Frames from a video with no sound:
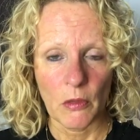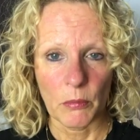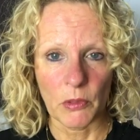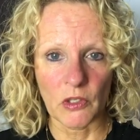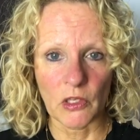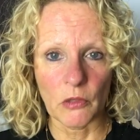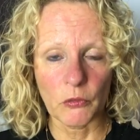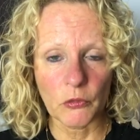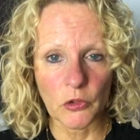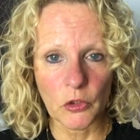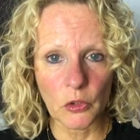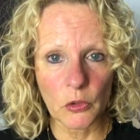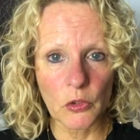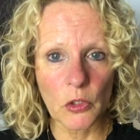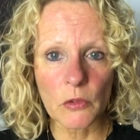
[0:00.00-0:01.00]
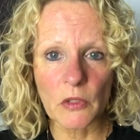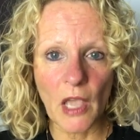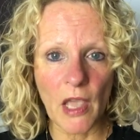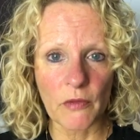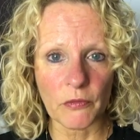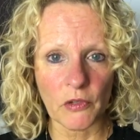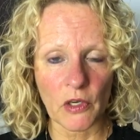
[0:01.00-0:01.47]
But if you don't
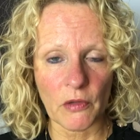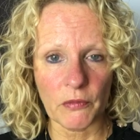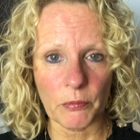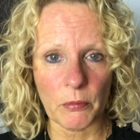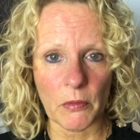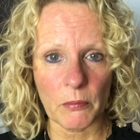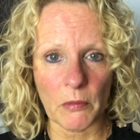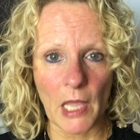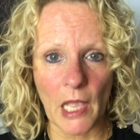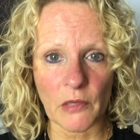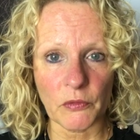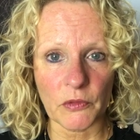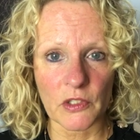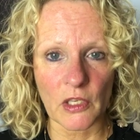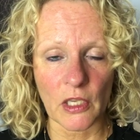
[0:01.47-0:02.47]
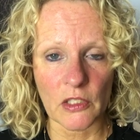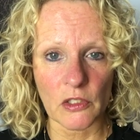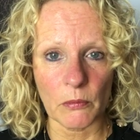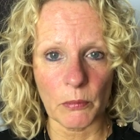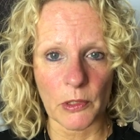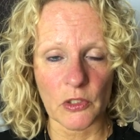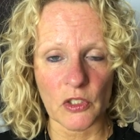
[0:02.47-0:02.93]
have enough
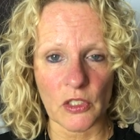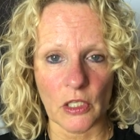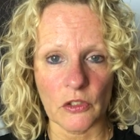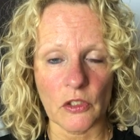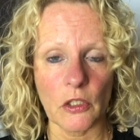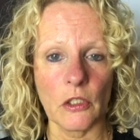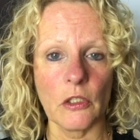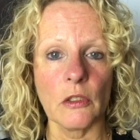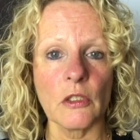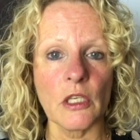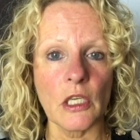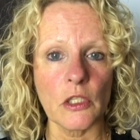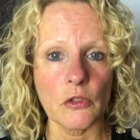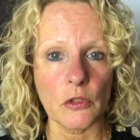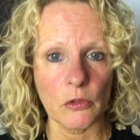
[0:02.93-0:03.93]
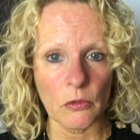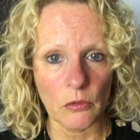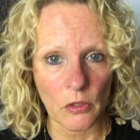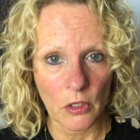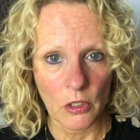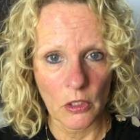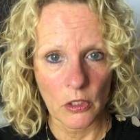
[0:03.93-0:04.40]
advertising budget, you need to
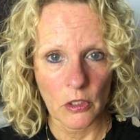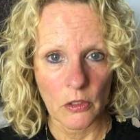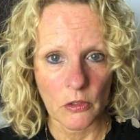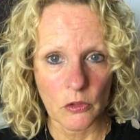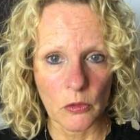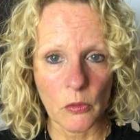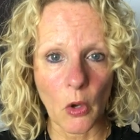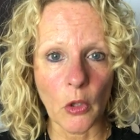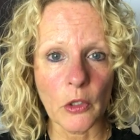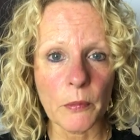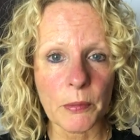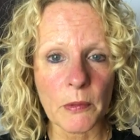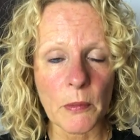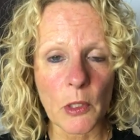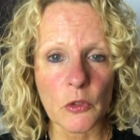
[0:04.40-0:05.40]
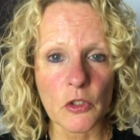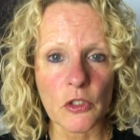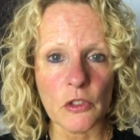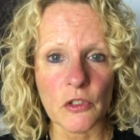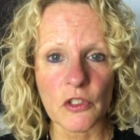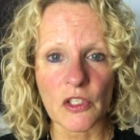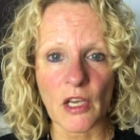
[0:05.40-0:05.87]
do all the
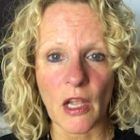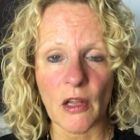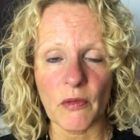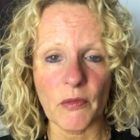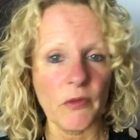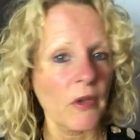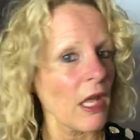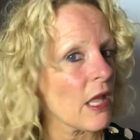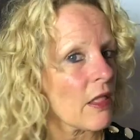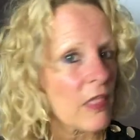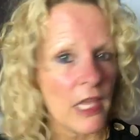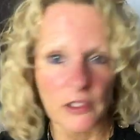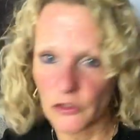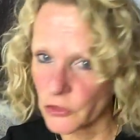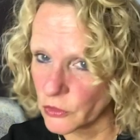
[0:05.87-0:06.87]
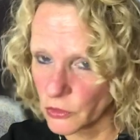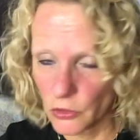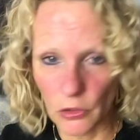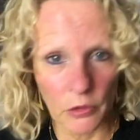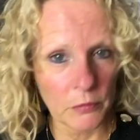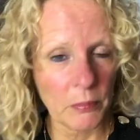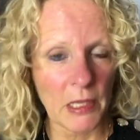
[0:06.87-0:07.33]
promotion yourself, and that's
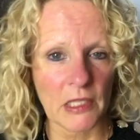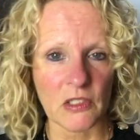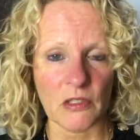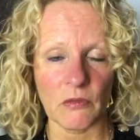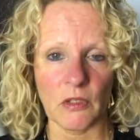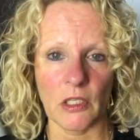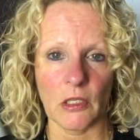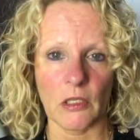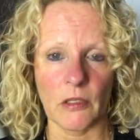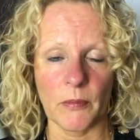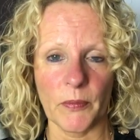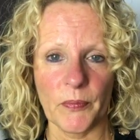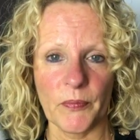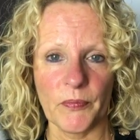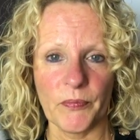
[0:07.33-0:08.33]
not passive income.